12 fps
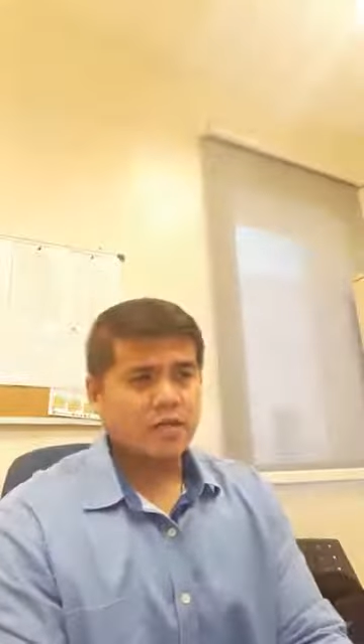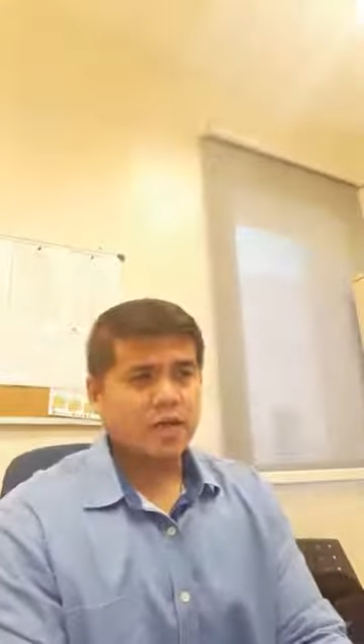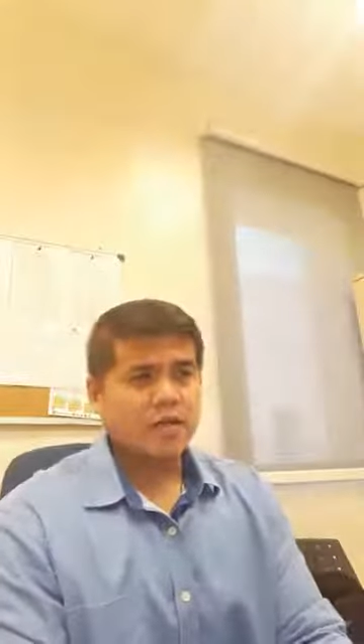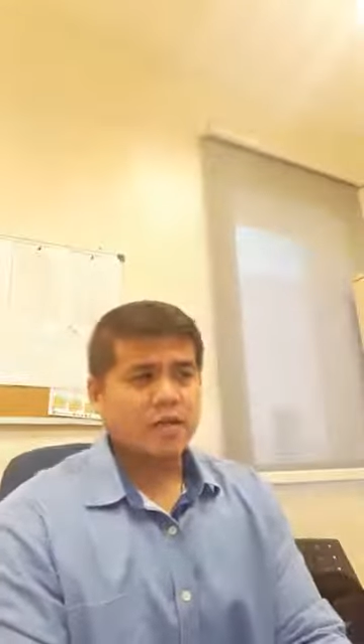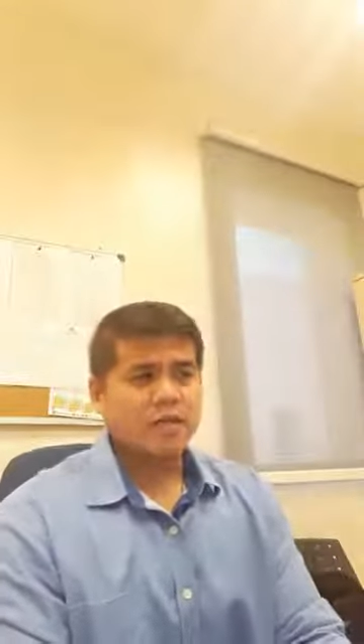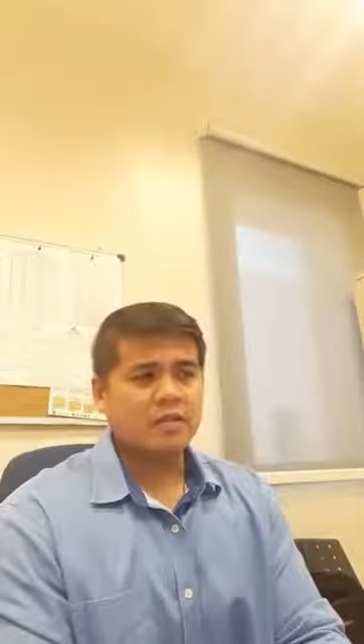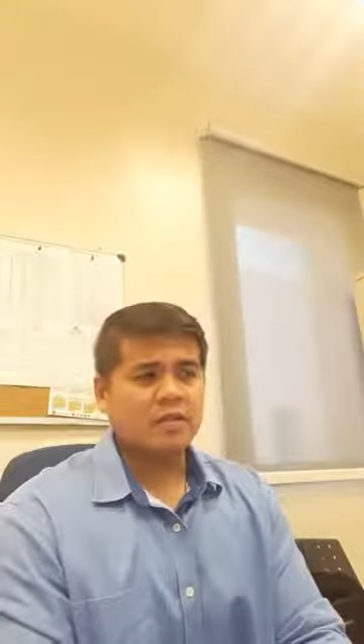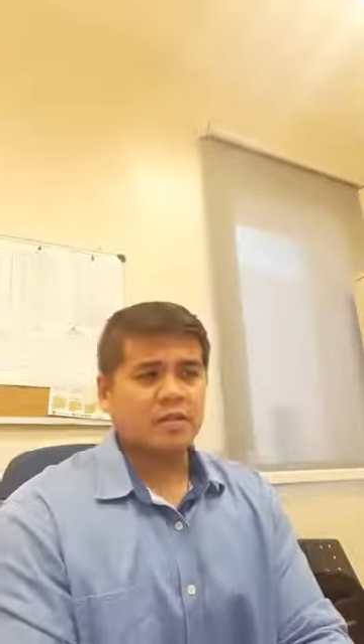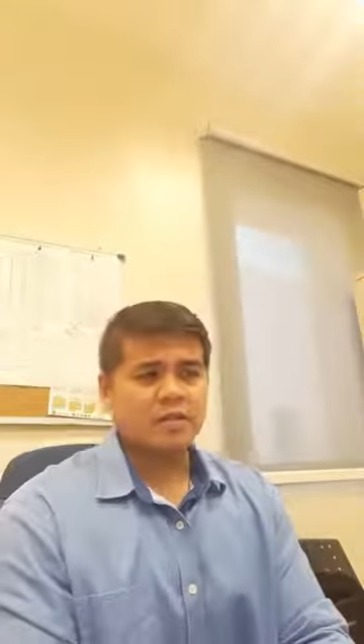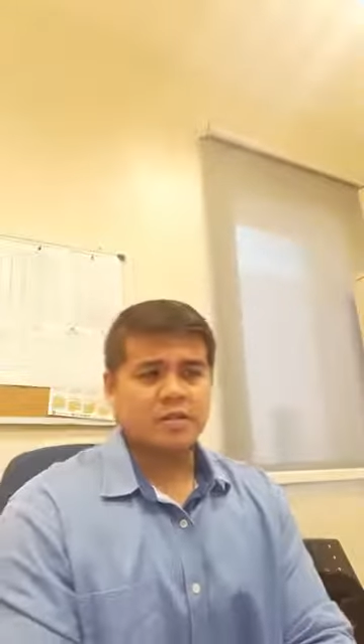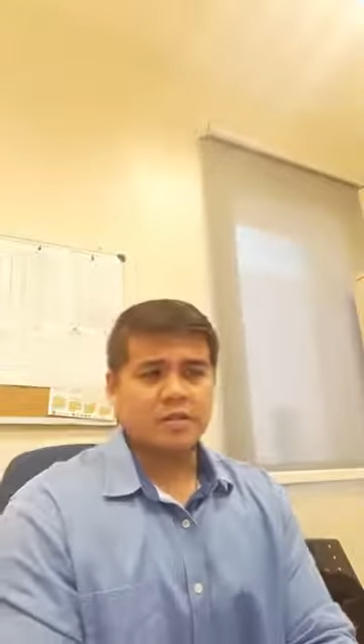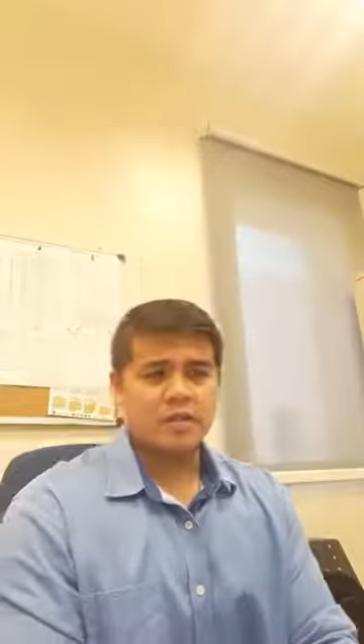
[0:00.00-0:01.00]
gain
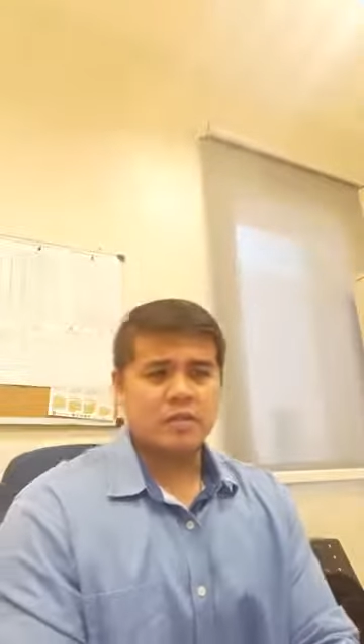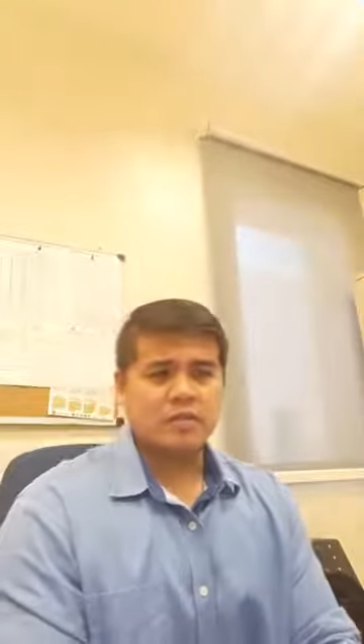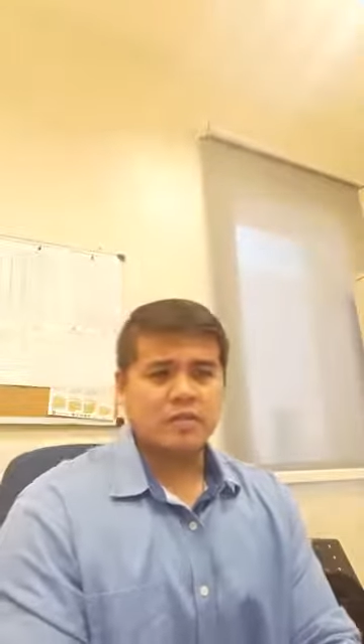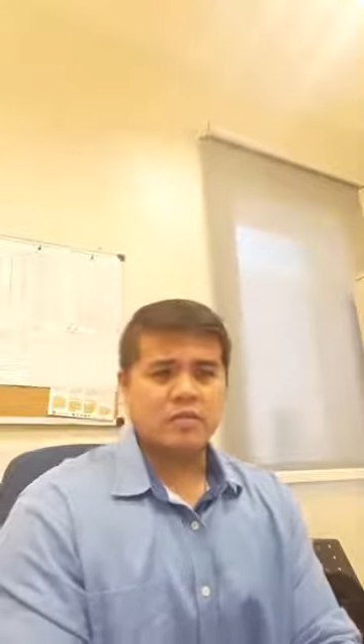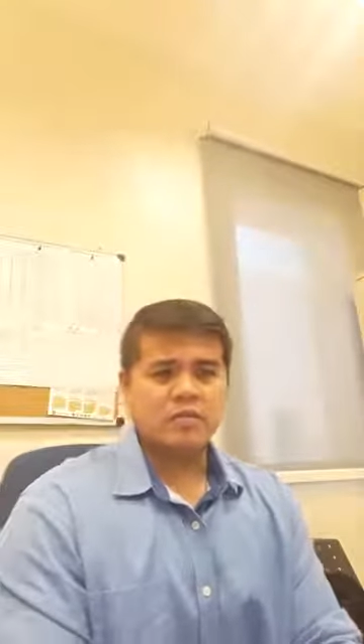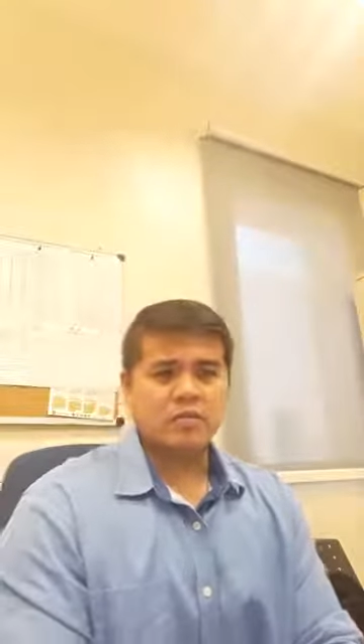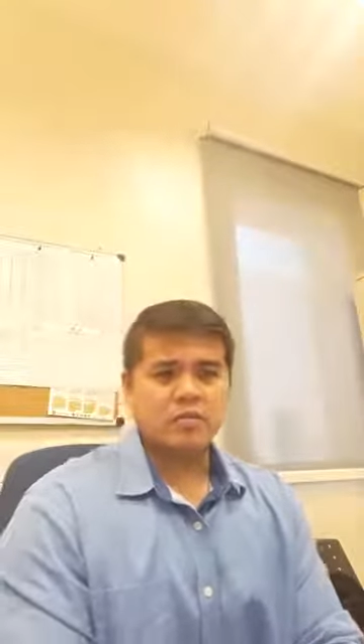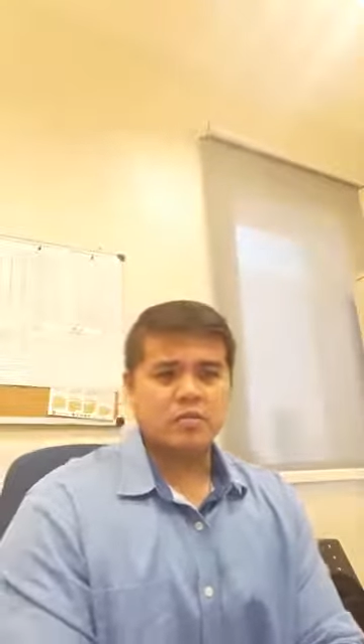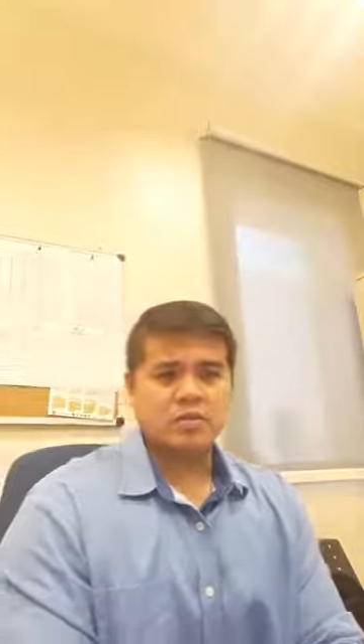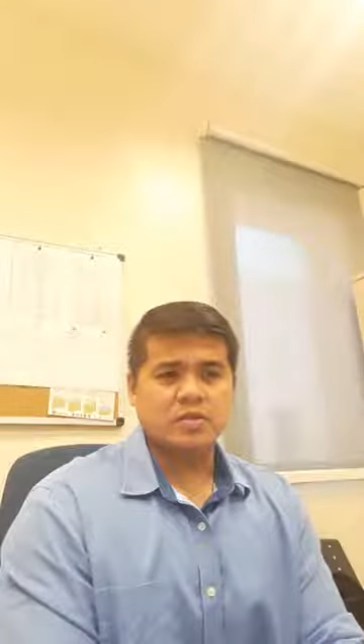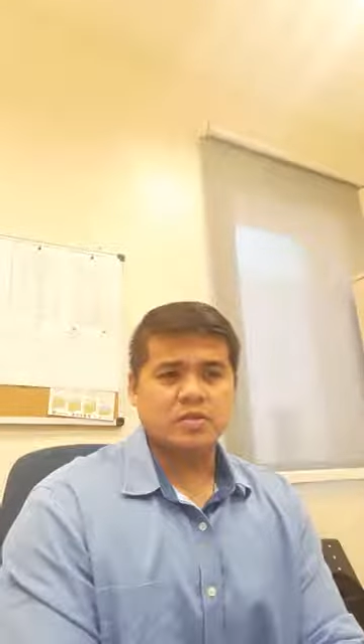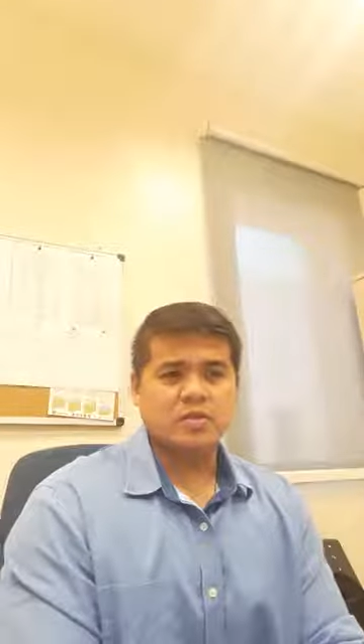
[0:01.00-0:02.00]
entrance into the
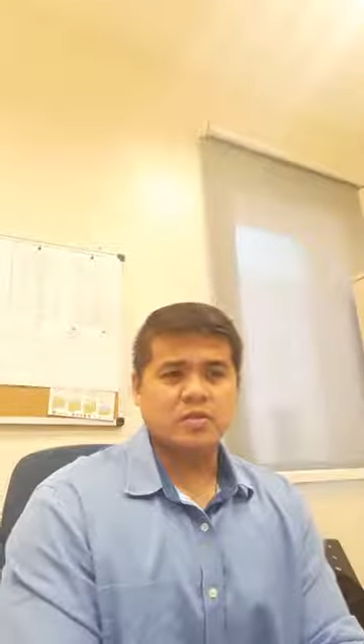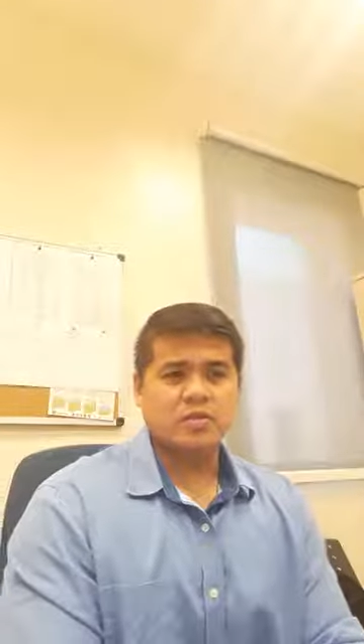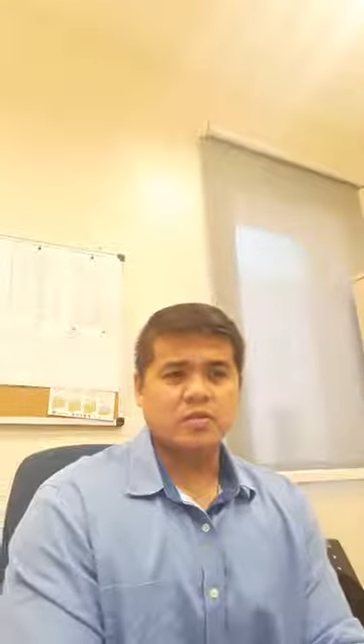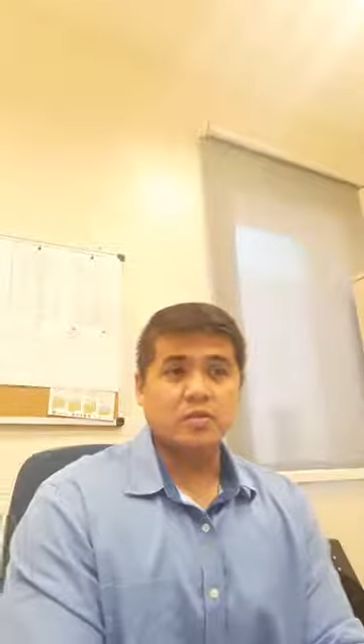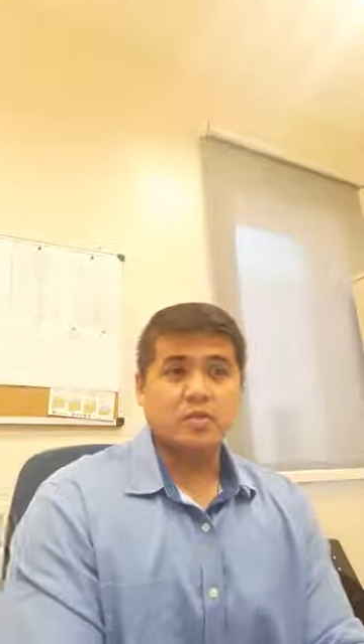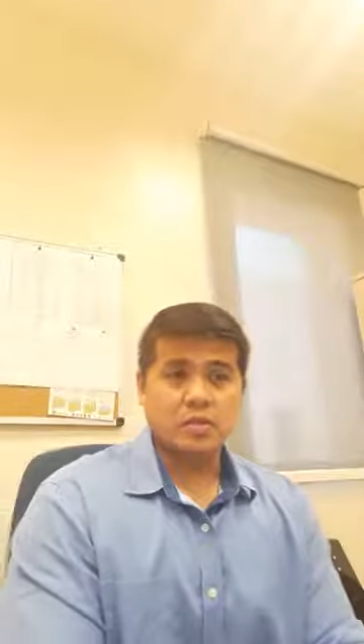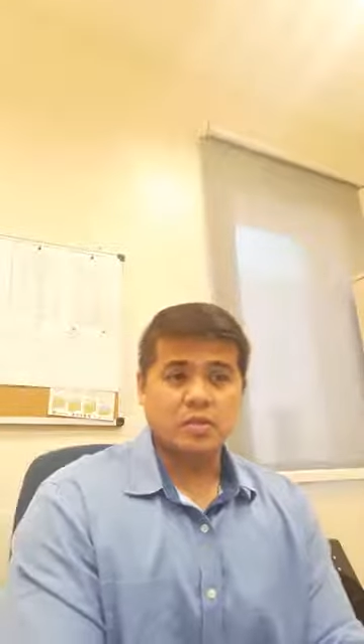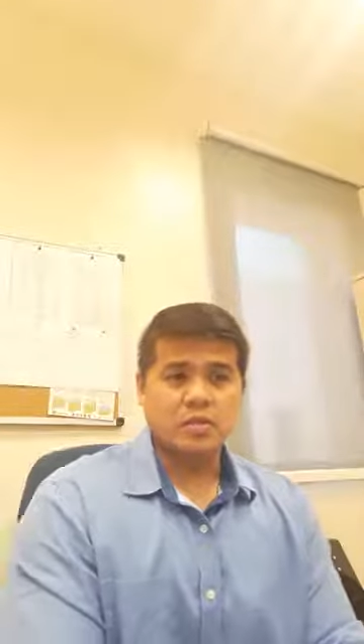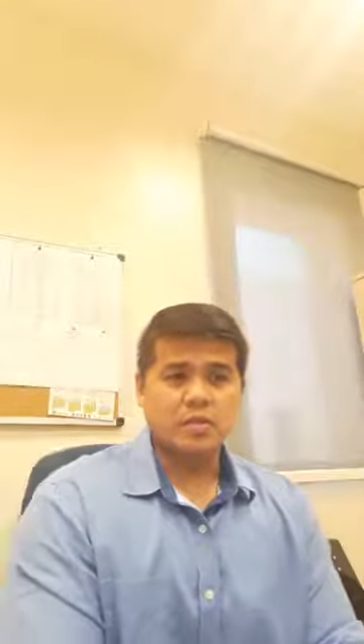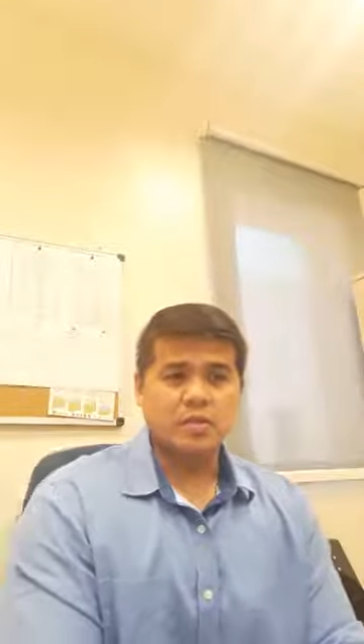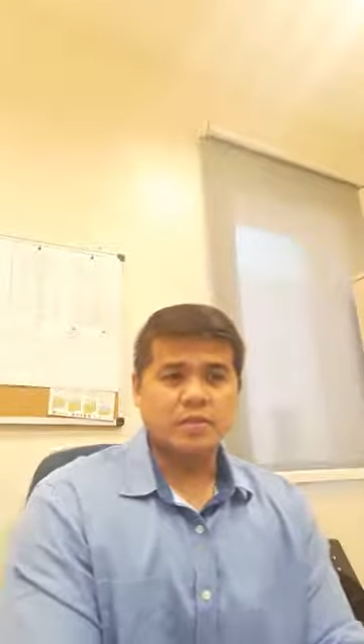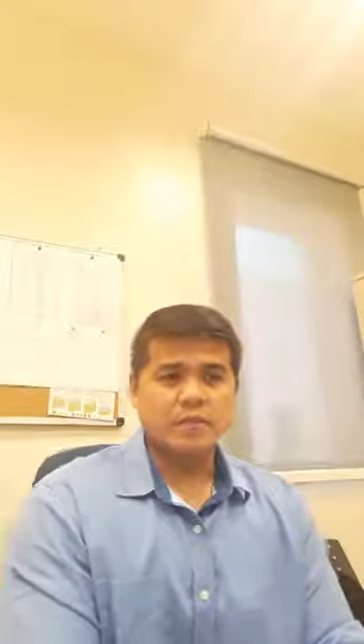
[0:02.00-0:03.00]
informant's
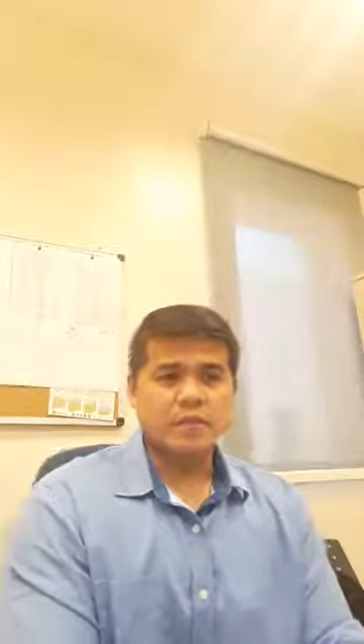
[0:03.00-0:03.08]
world,